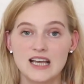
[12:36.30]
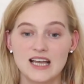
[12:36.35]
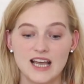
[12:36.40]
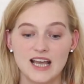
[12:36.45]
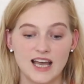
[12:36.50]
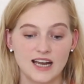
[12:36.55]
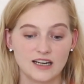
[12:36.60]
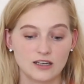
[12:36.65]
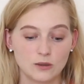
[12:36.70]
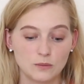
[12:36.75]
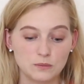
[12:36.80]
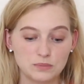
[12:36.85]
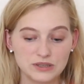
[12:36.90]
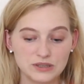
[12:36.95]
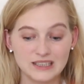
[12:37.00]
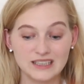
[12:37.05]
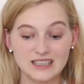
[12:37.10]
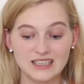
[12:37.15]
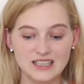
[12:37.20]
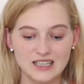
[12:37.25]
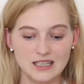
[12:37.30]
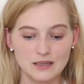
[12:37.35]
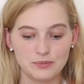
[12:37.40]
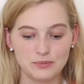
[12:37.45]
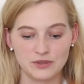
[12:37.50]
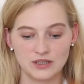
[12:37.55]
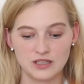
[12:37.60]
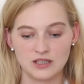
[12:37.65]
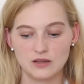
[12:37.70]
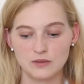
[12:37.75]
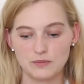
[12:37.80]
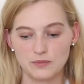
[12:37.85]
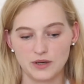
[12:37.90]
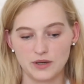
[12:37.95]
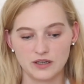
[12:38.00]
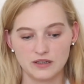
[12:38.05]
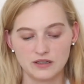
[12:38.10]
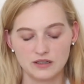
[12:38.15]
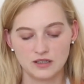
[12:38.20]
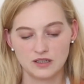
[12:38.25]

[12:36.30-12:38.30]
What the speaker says: and completely nip it in the butt.